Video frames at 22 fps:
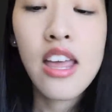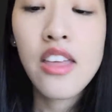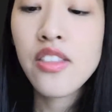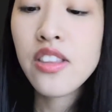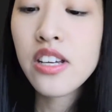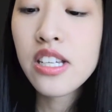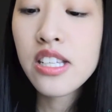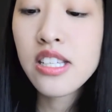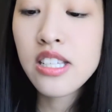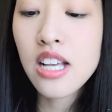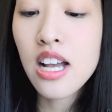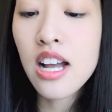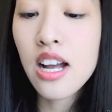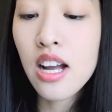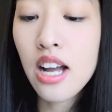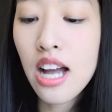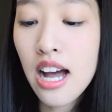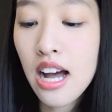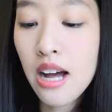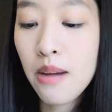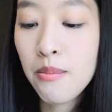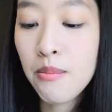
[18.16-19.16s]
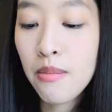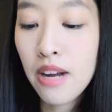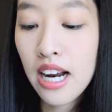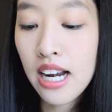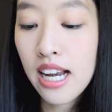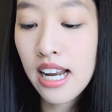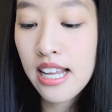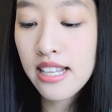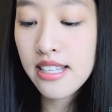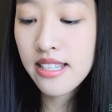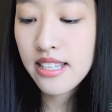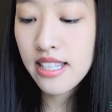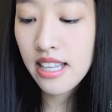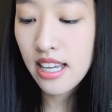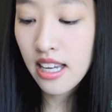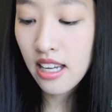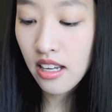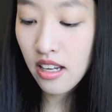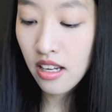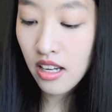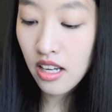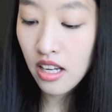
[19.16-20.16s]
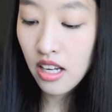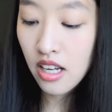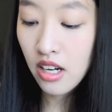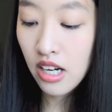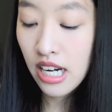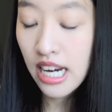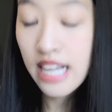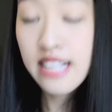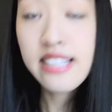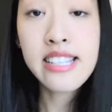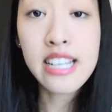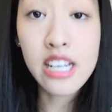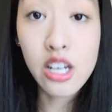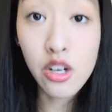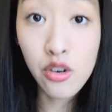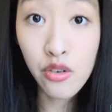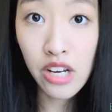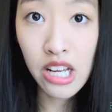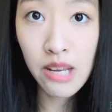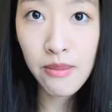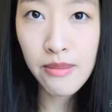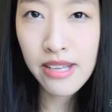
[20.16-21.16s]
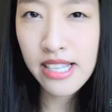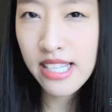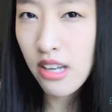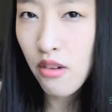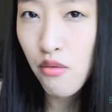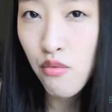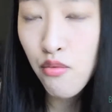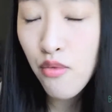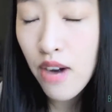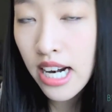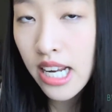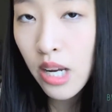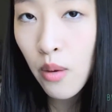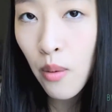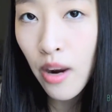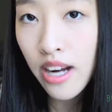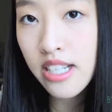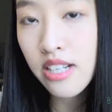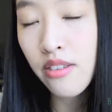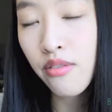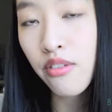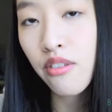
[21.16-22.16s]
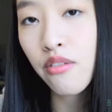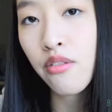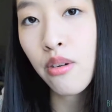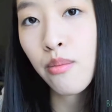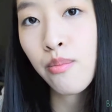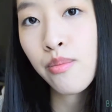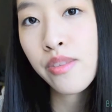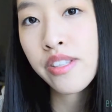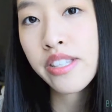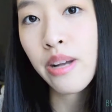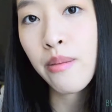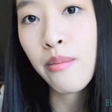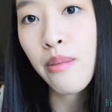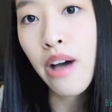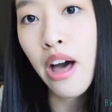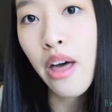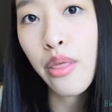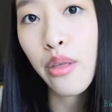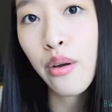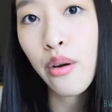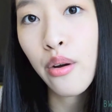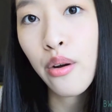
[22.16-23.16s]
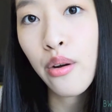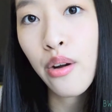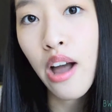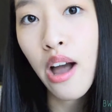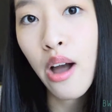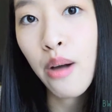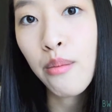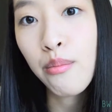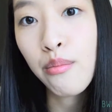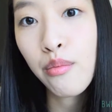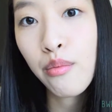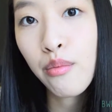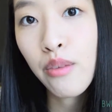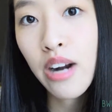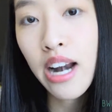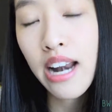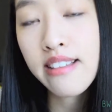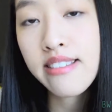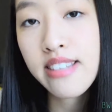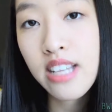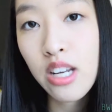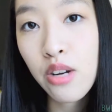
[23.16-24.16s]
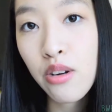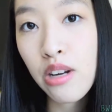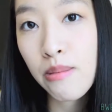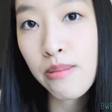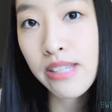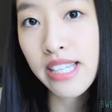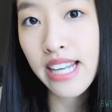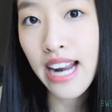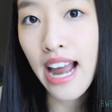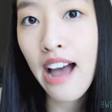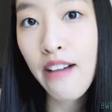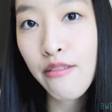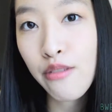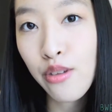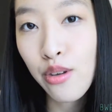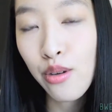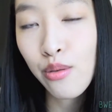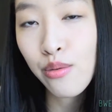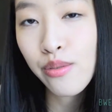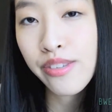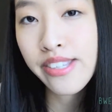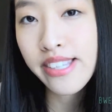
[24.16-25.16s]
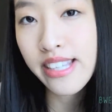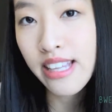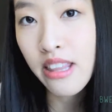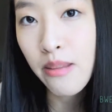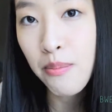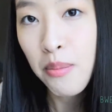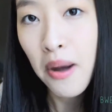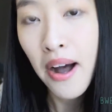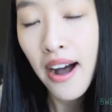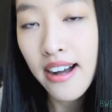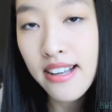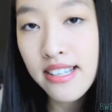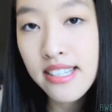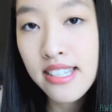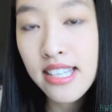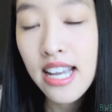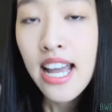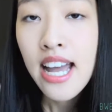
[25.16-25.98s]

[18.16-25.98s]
This cleansing cream is really quite different from some other cleansing creams that I have used in the past.